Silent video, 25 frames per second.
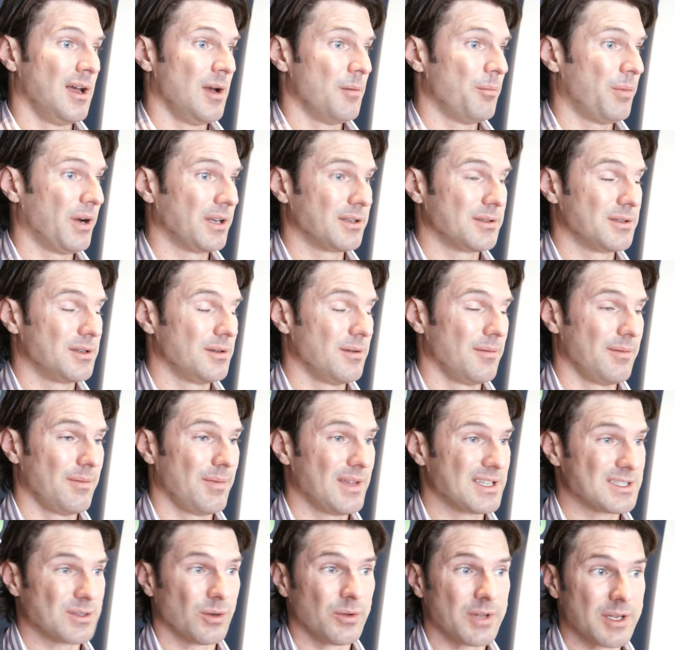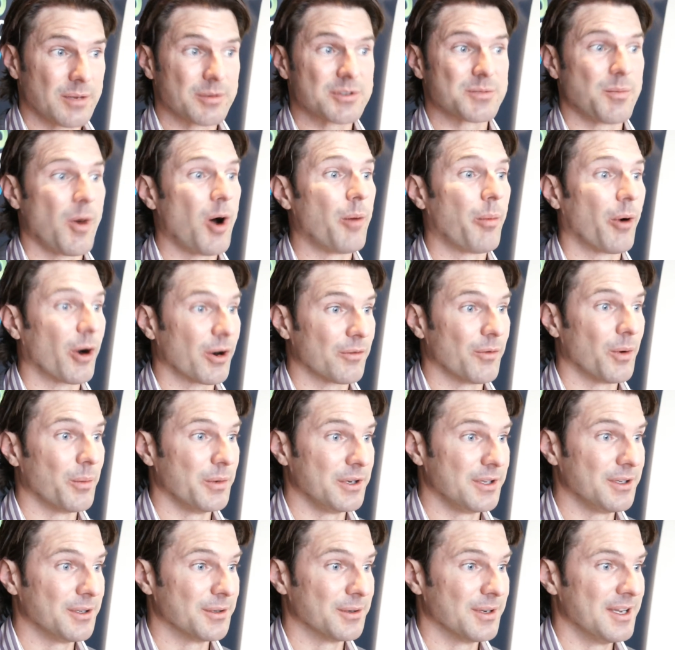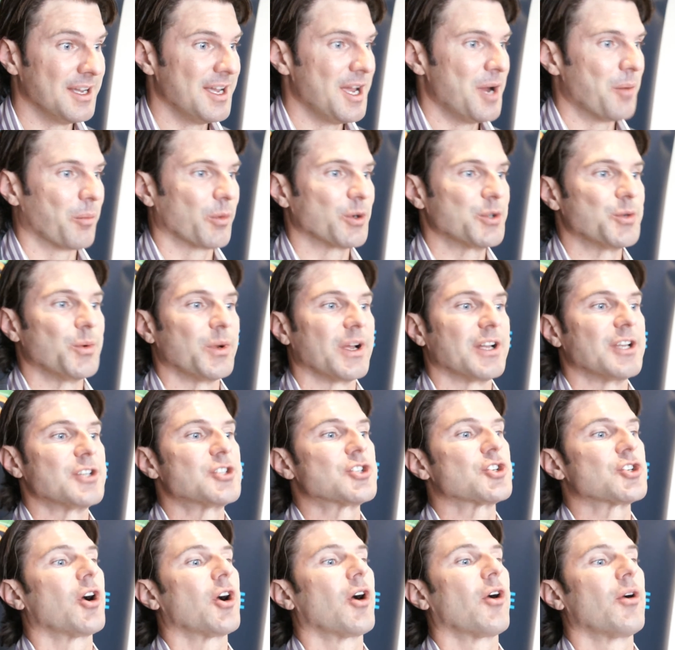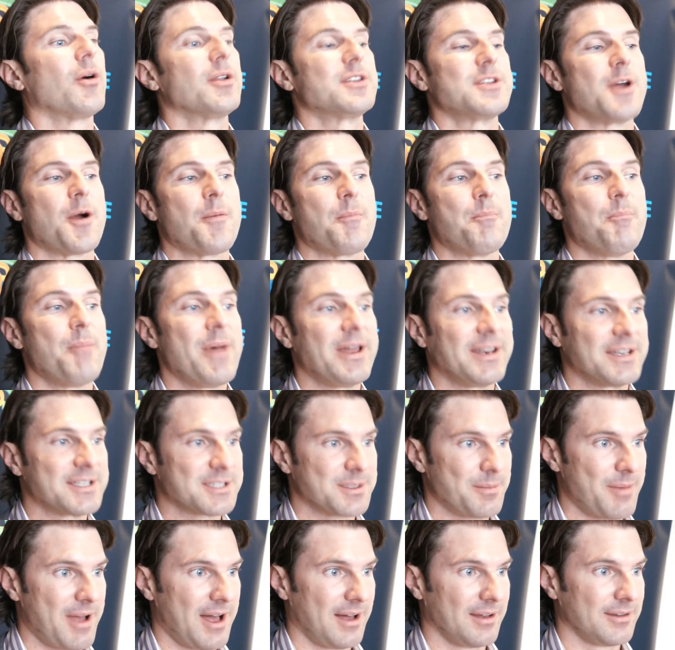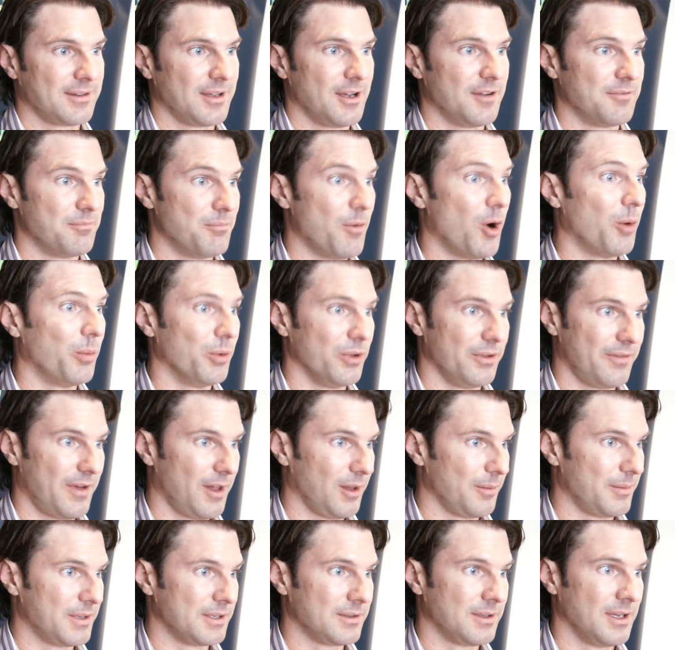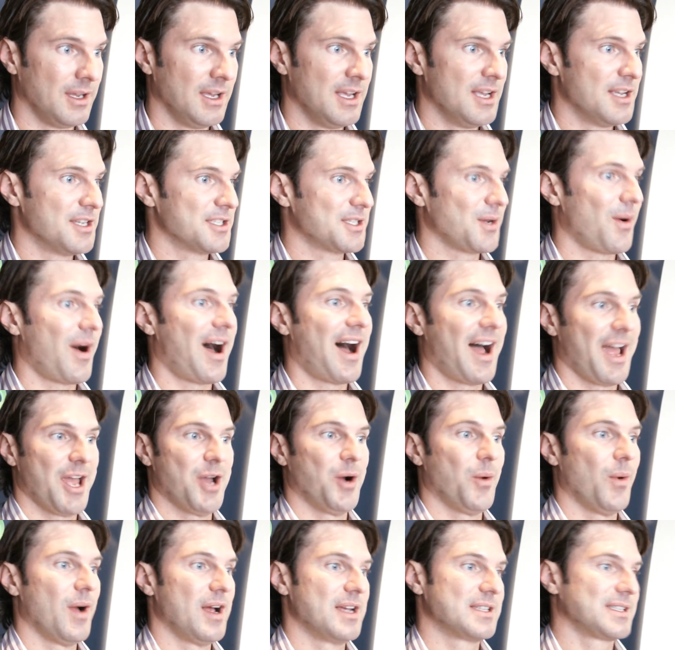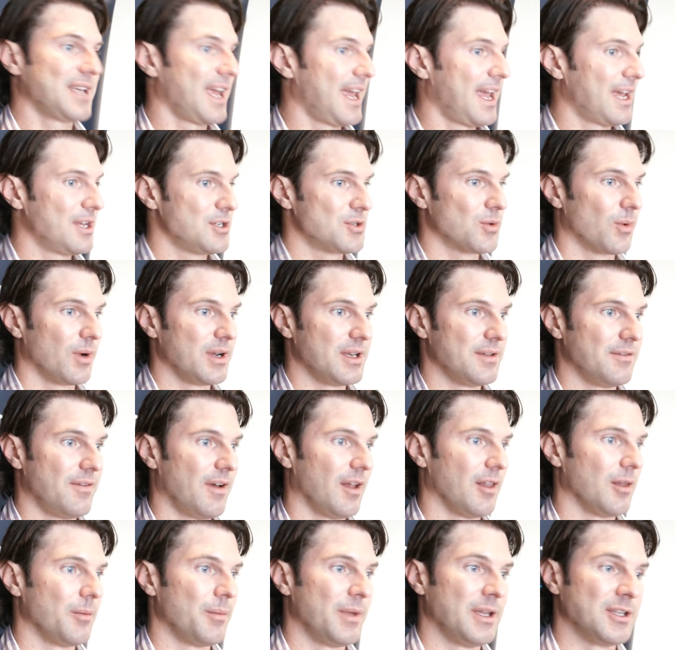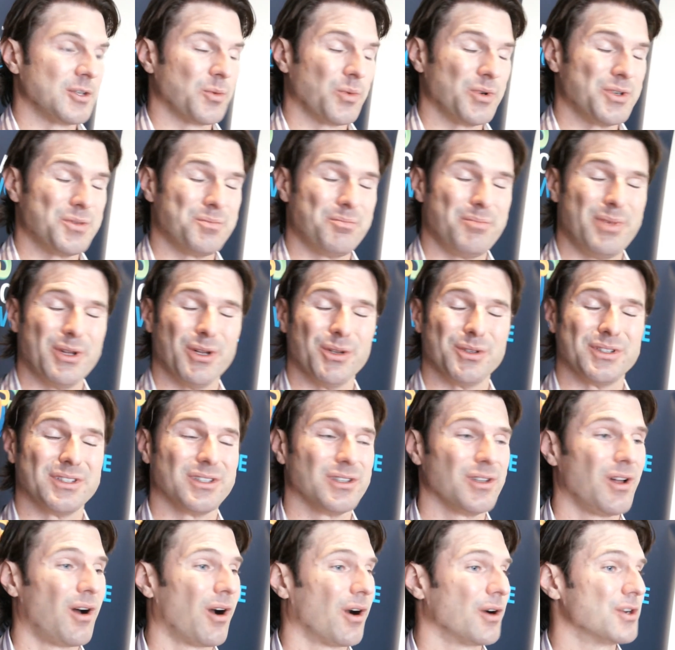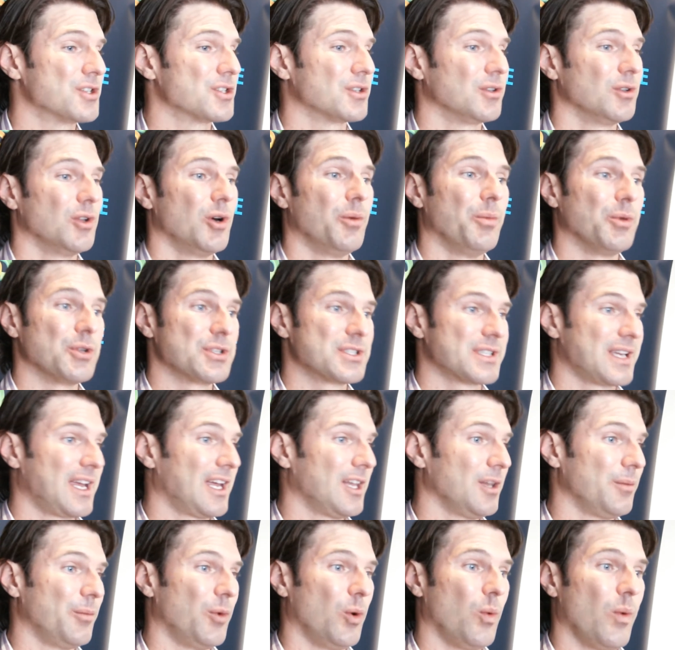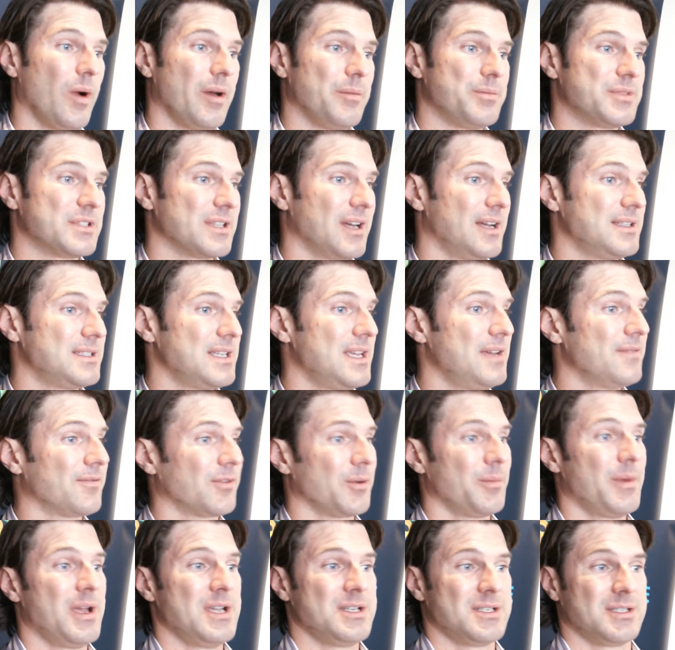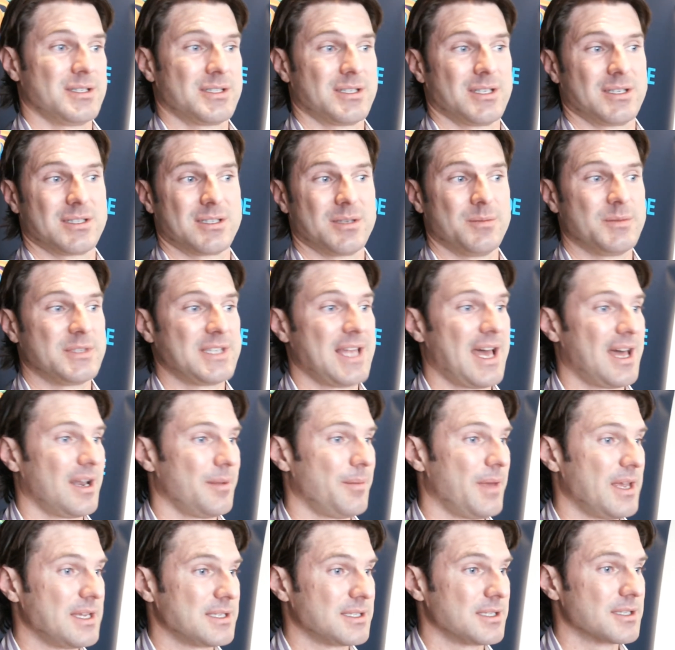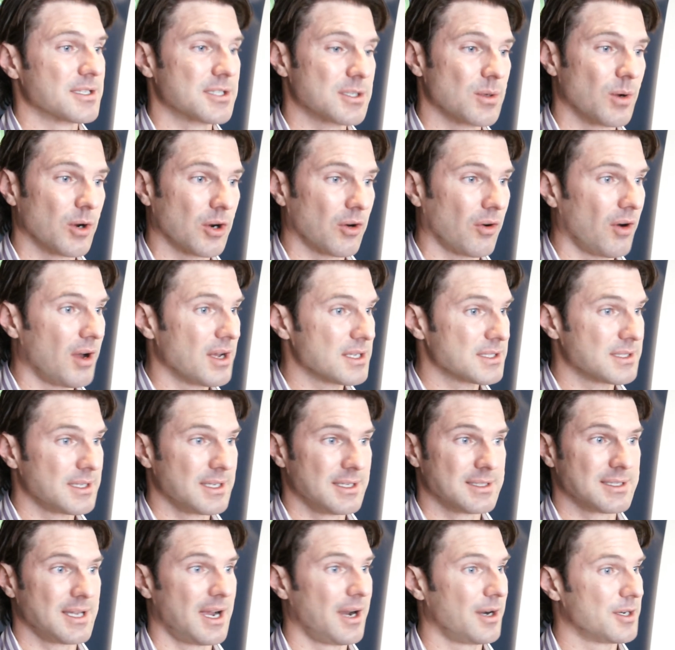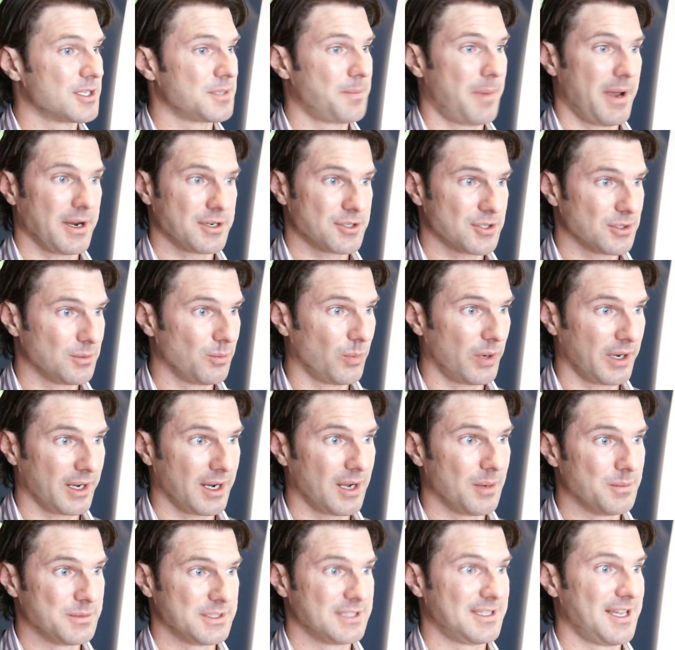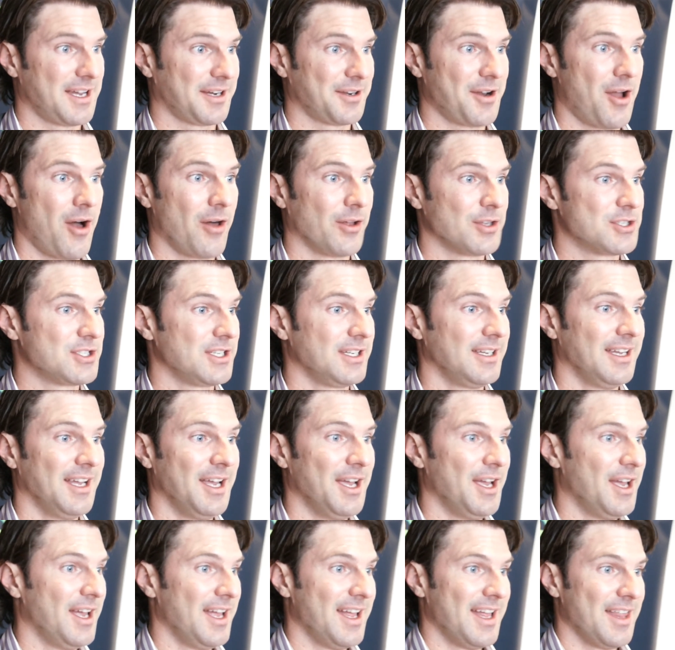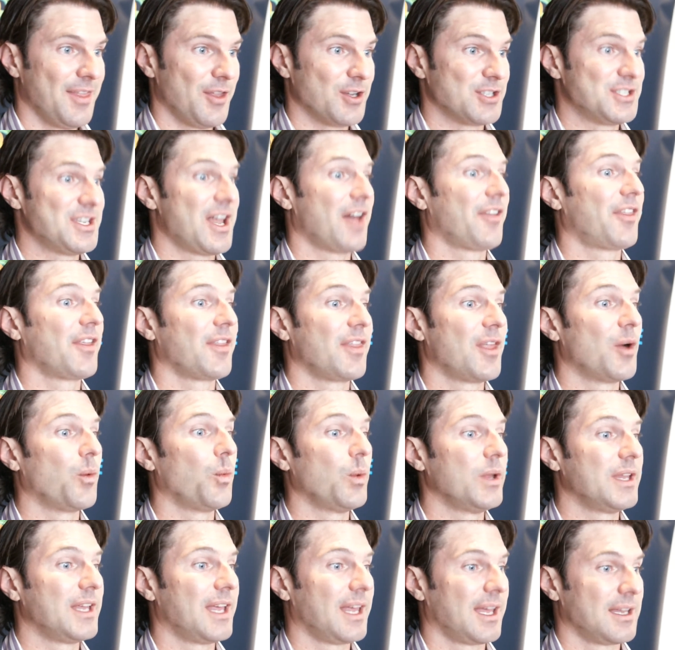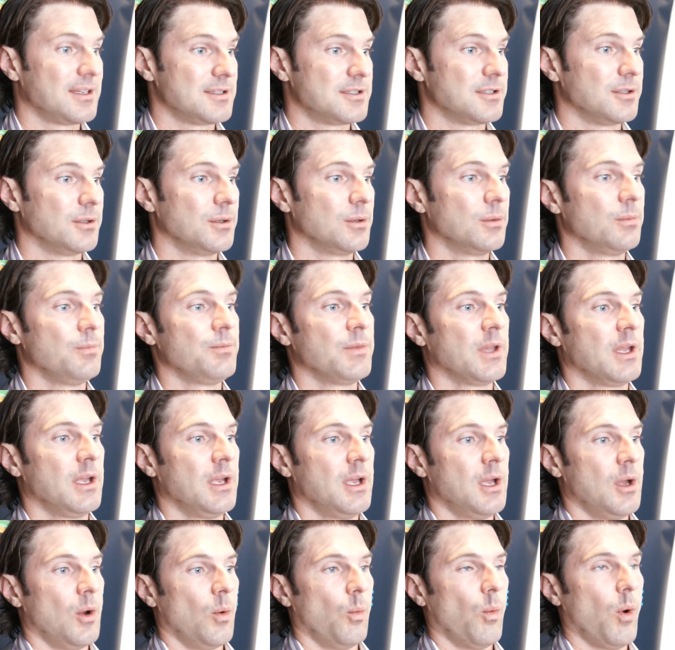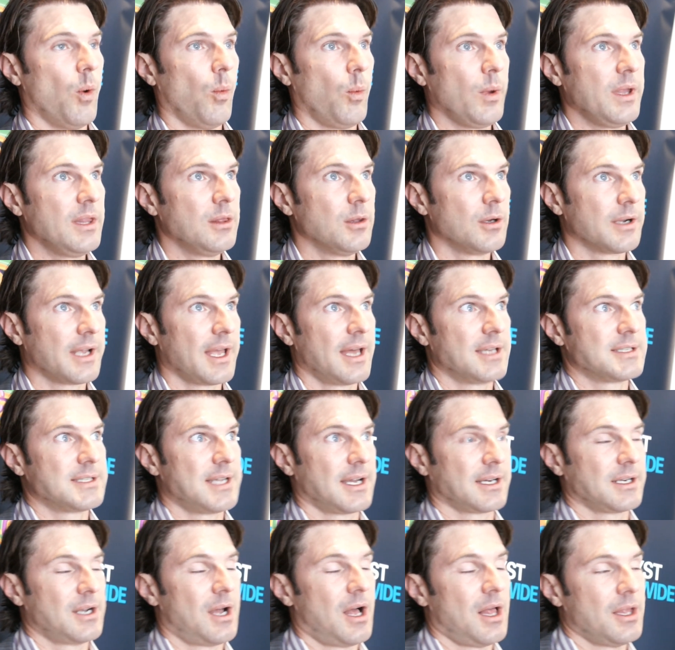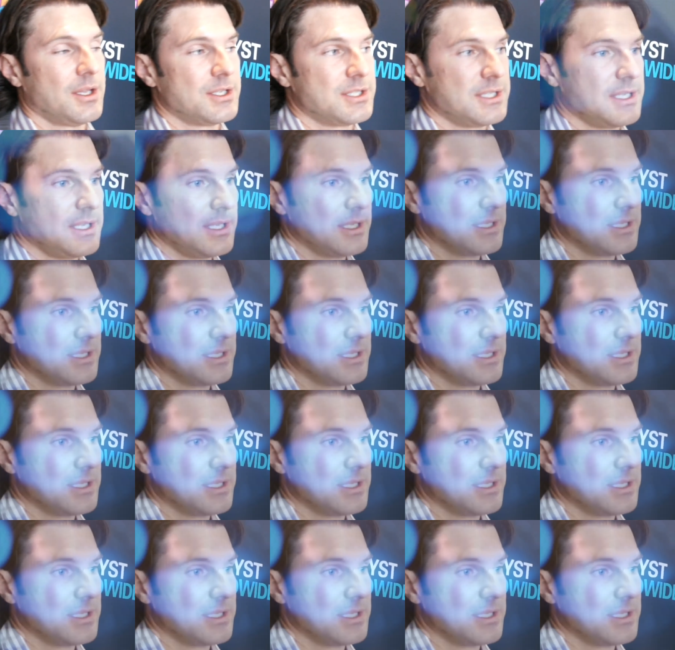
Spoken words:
But that's only a small part of what we do. We're doing a tremendous amount of mobile development. So iOS, Android development, we build large global scalable websites, information systems, databases. So across the entire spectrum when it comes to technology, there's nothing that we can't do. What we look at technology